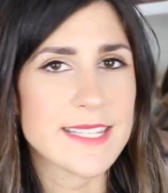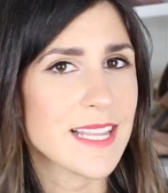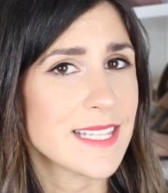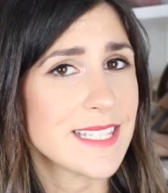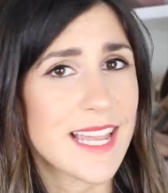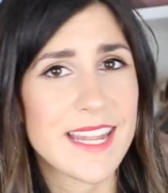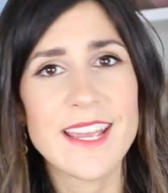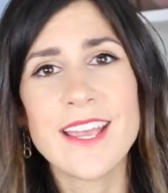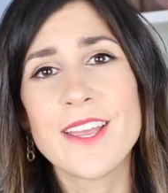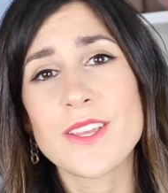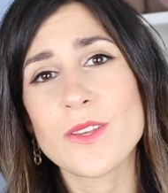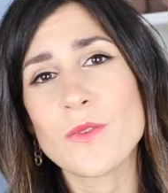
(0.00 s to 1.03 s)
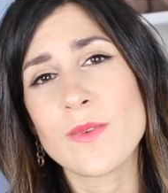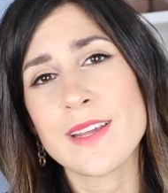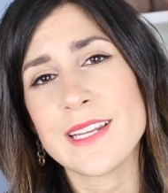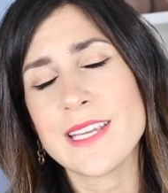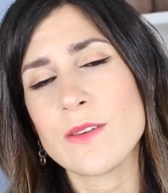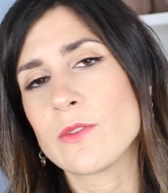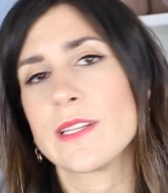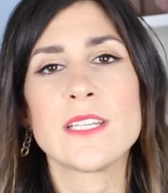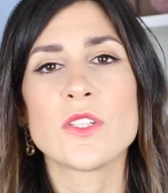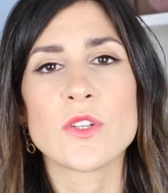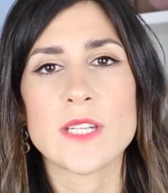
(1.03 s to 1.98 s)
As I said, you really,
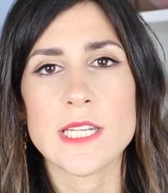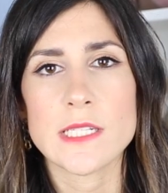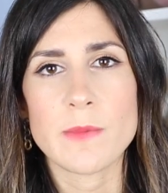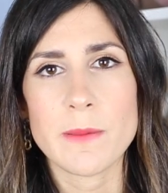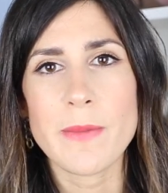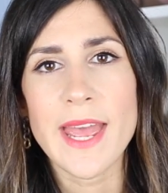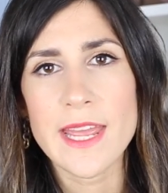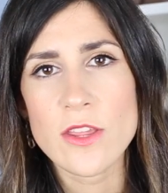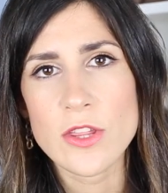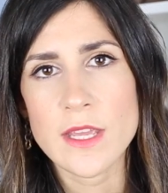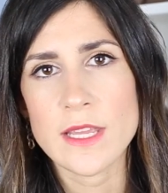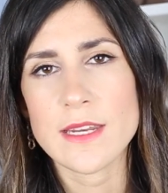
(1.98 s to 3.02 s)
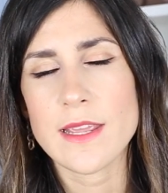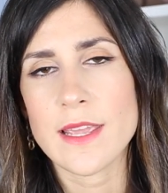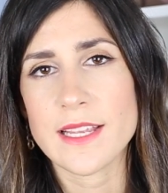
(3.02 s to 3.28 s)
really do need to be patient.